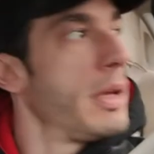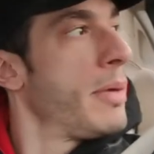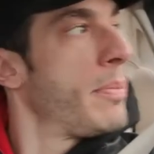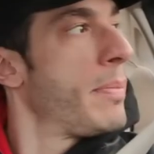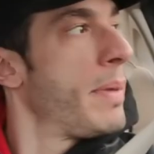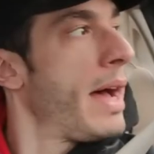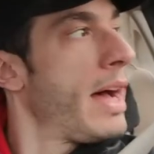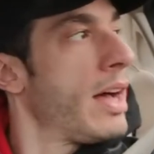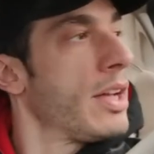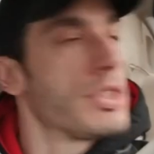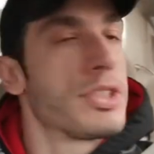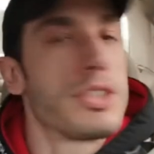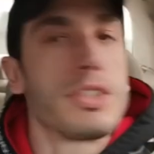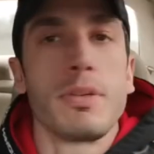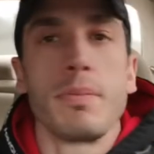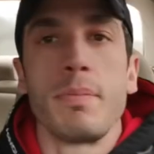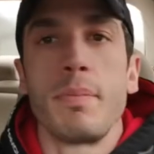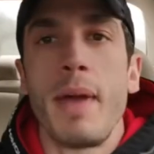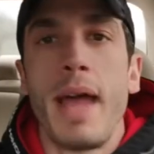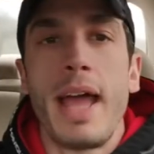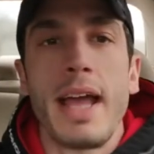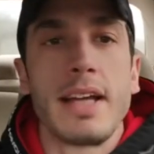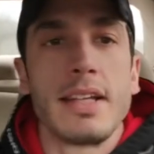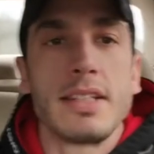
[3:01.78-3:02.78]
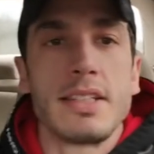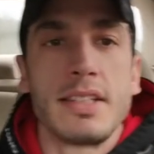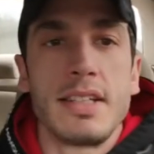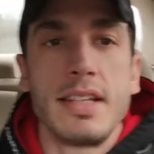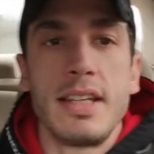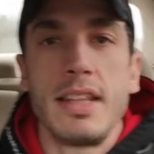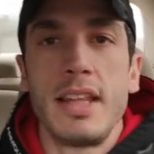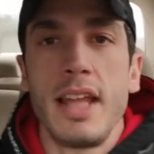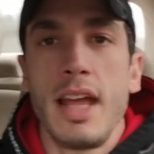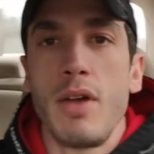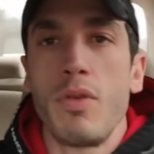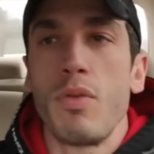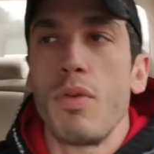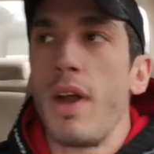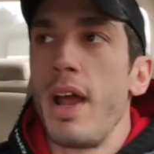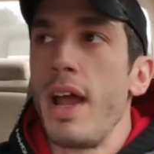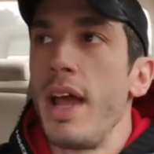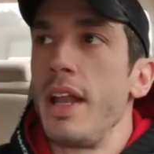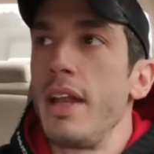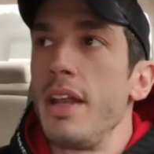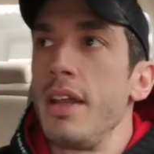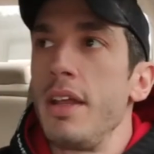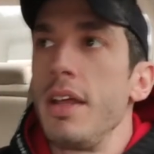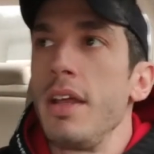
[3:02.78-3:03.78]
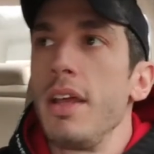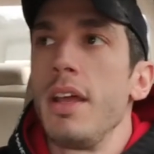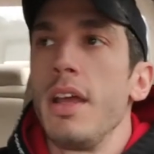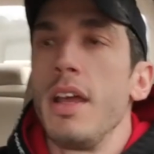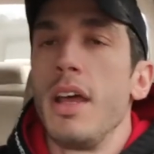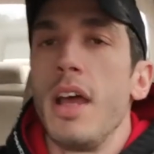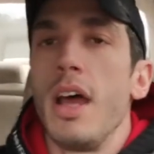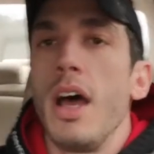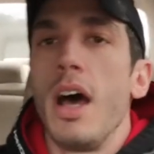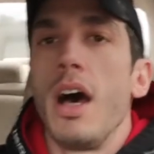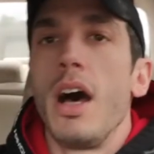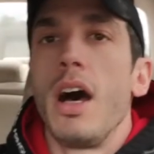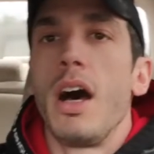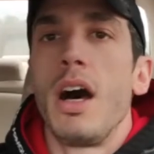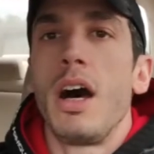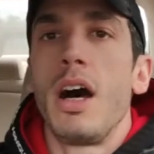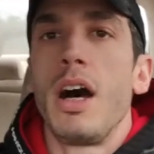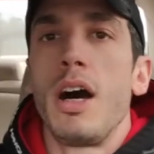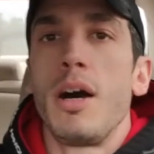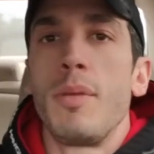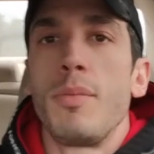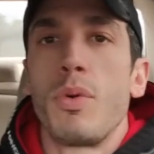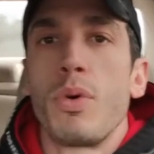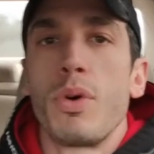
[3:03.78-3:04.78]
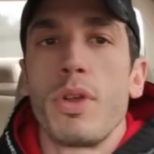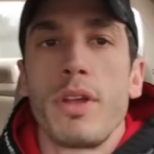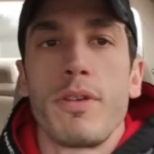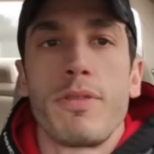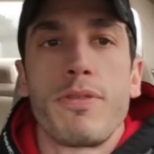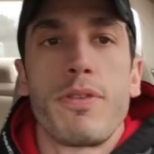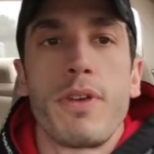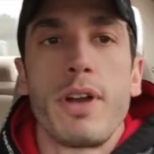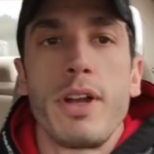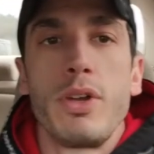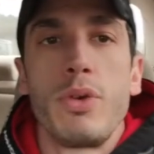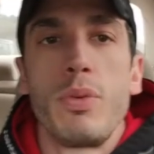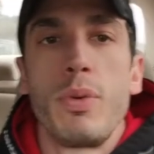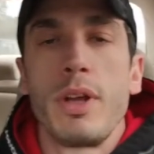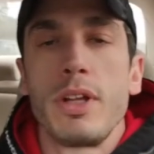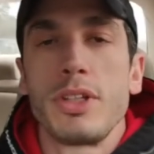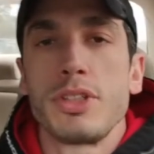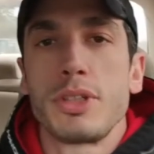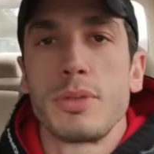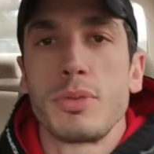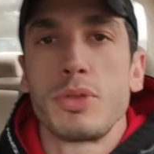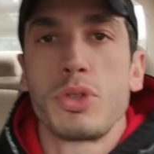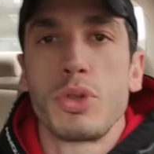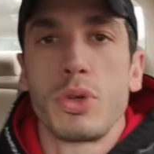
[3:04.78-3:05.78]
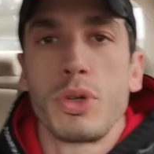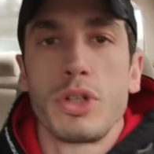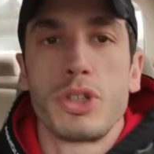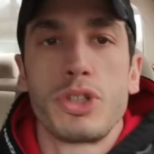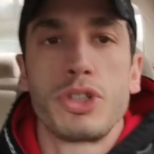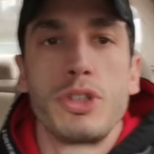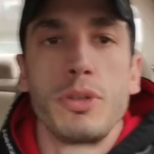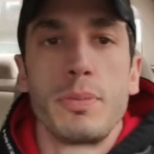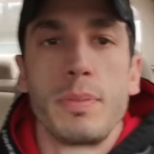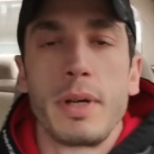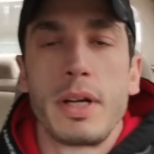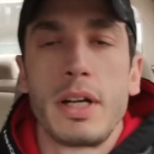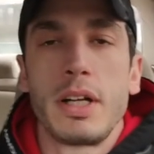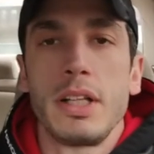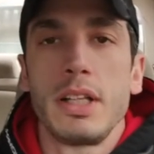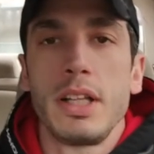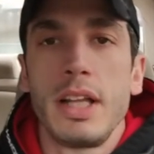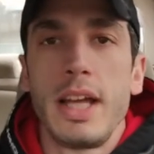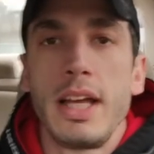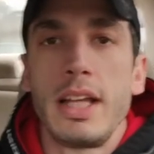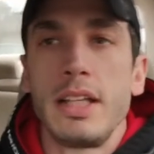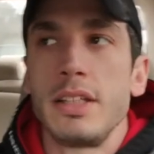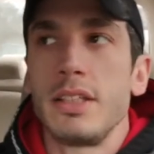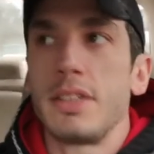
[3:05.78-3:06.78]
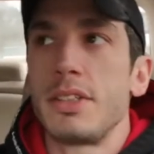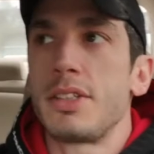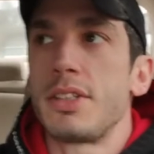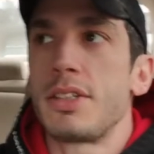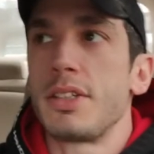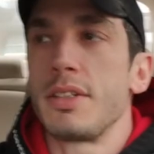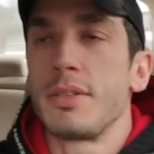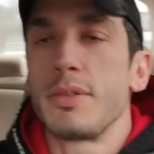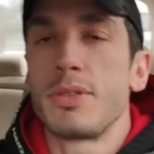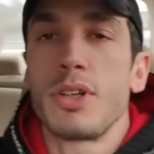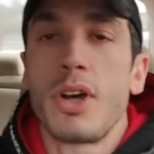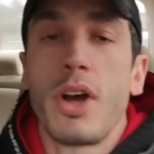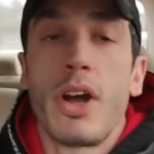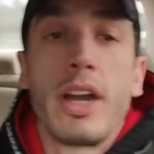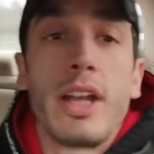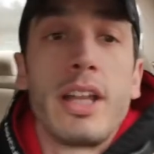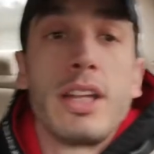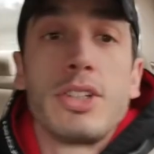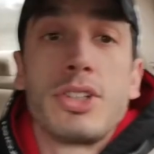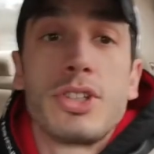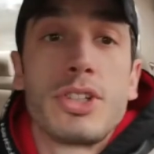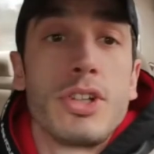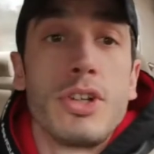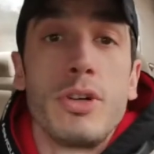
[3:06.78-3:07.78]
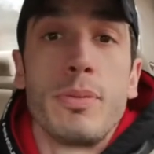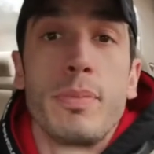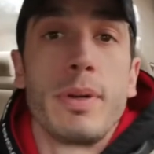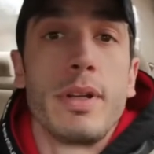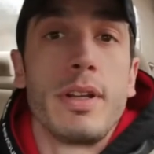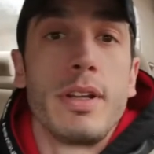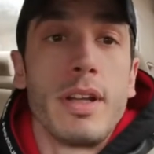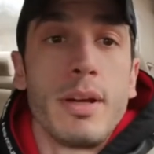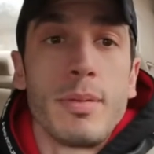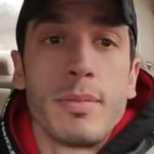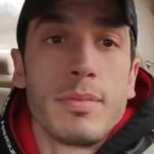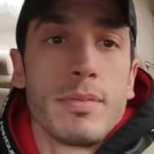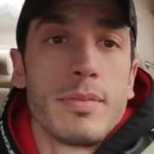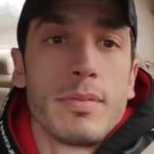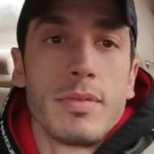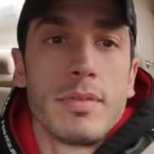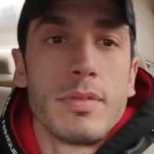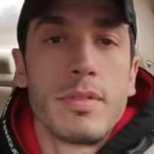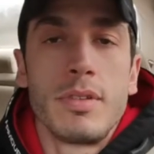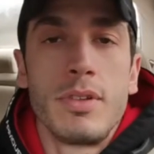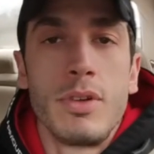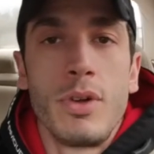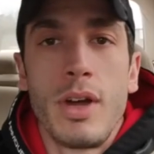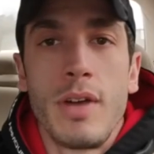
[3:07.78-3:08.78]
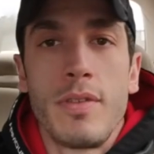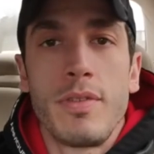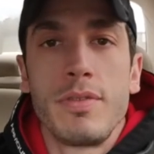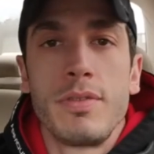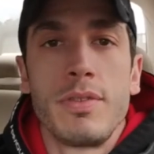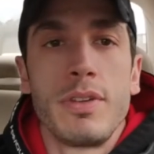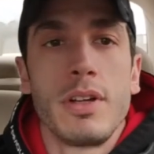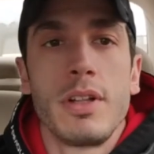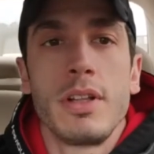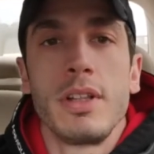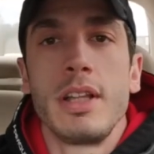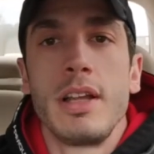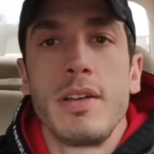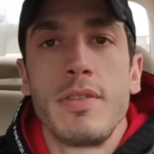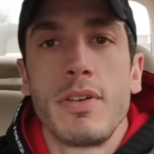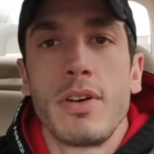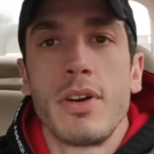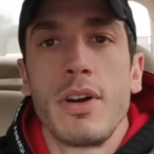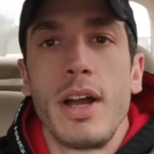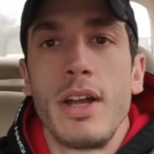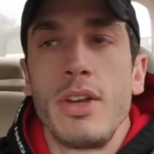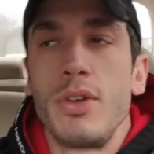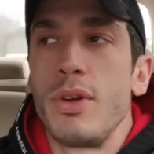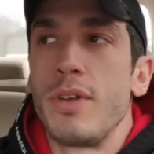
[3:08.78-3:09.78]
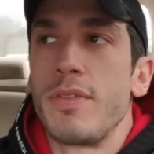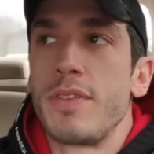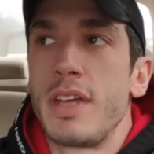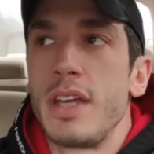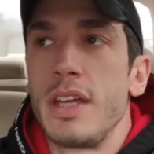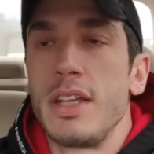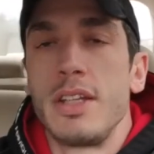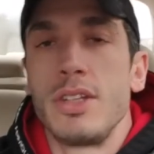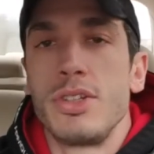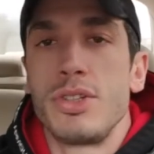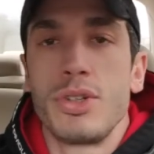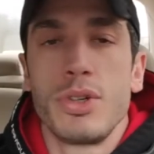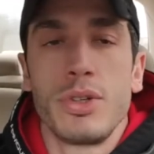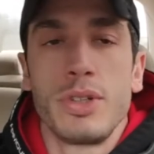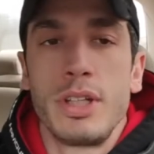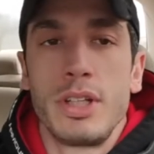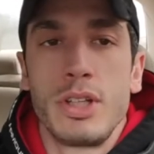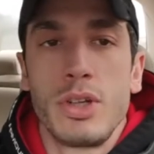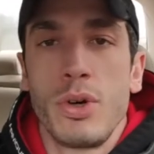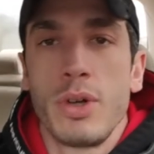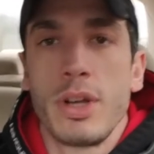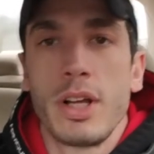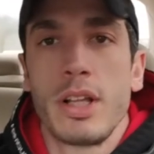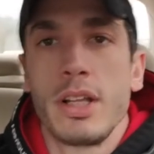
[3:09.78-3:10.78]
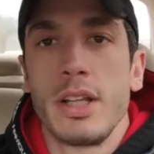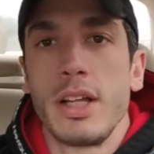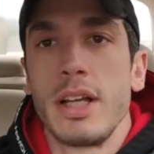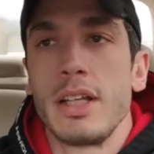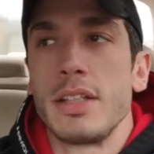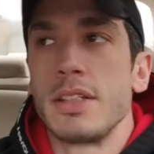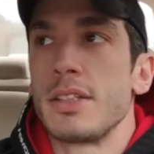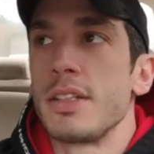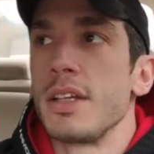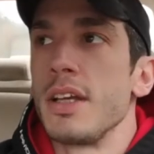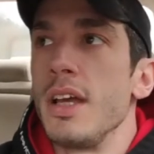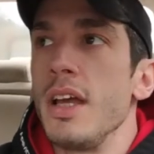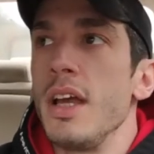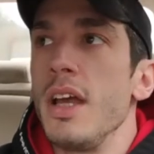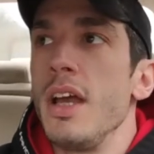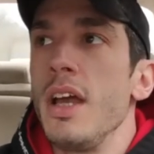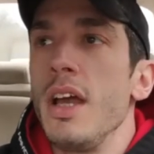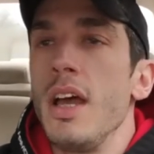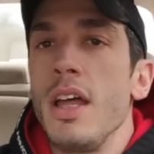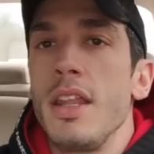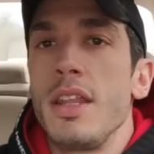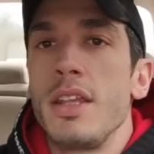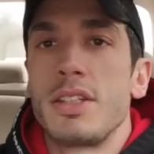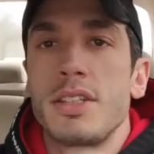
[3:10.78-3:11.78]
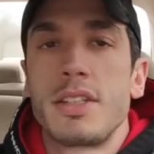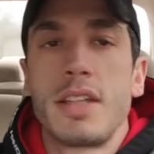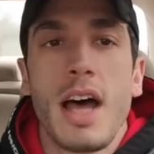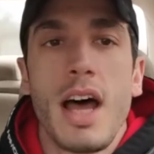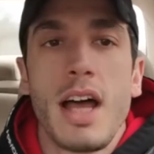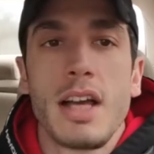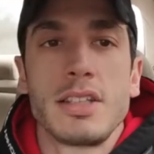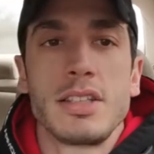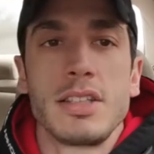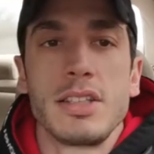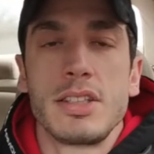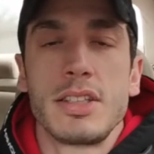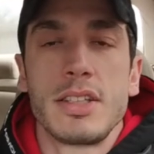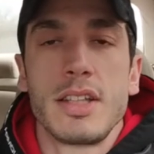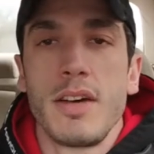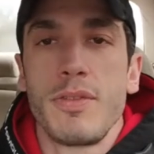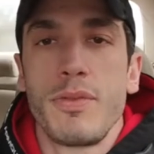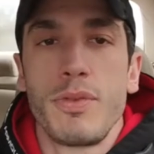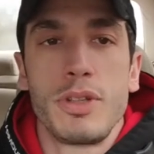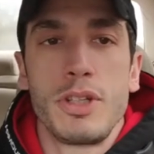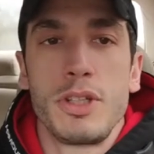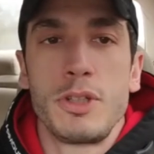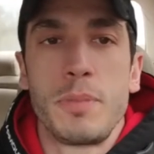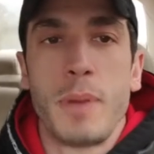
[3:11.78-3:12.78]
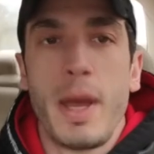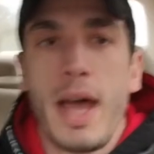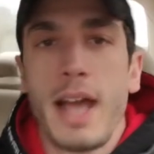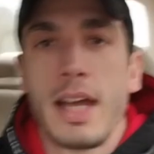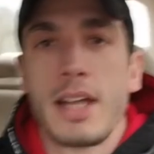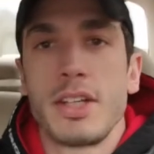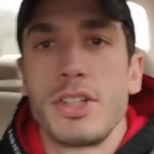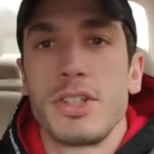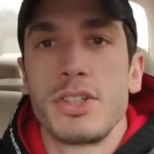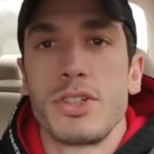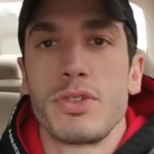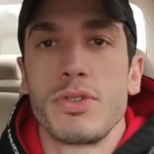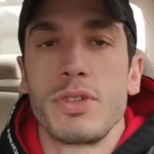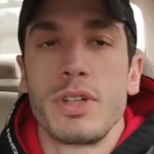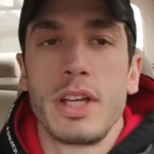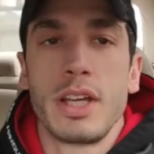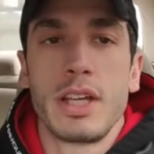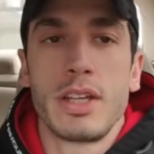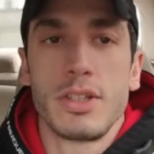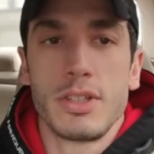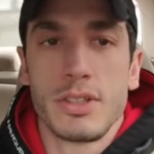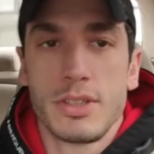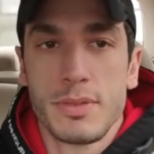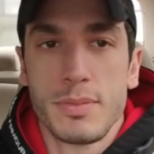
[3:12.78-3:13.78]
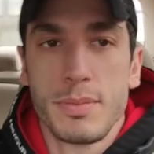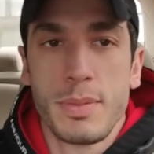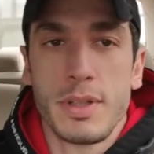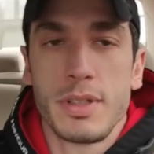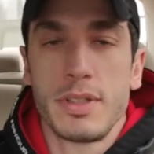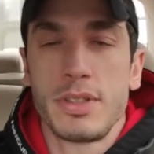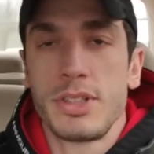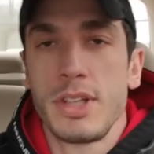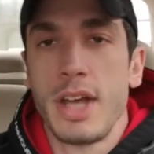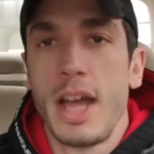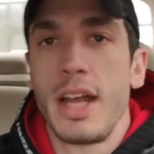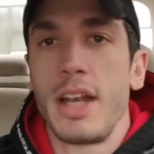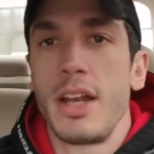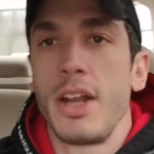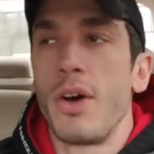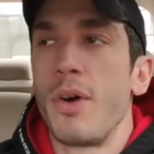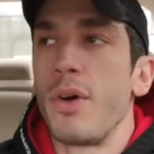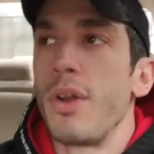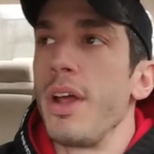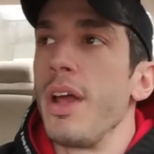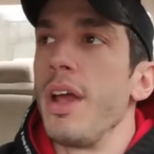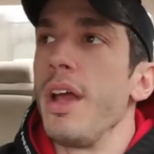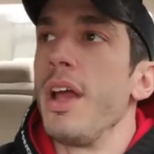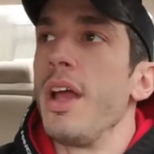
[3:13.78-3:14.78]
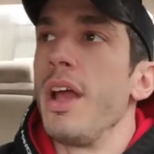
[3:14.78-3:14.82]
me about some magazine they read um, or their friend who went on some sort of stupid cleanse. Sorry, it is stupid. Um, you have a liver and you have kidneys. You don't need to go on a cleanse. This toxin stuff with these packages is ridiculous. But side note.